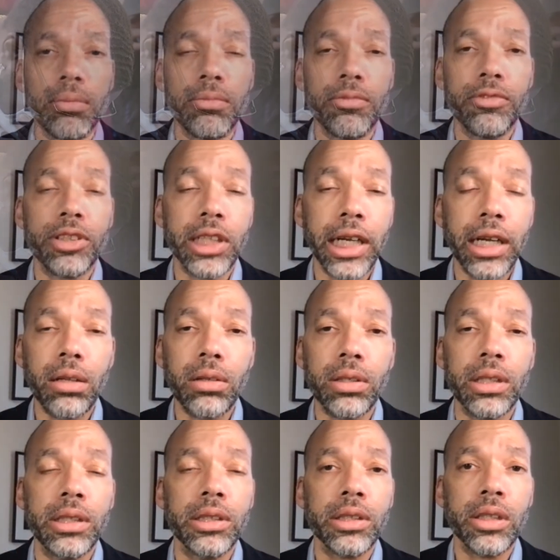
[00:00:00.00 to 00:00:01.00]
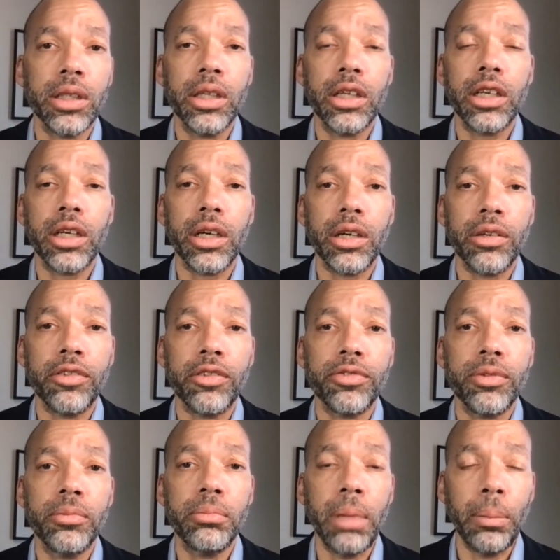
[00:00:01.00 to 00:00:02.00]
fatalities of
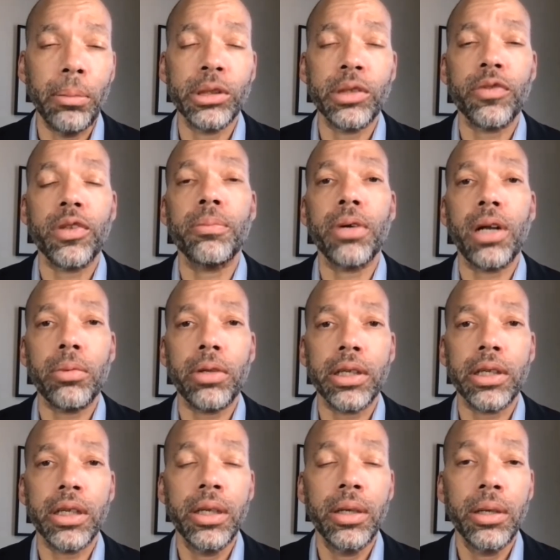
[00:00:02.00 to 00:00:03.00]
members of the public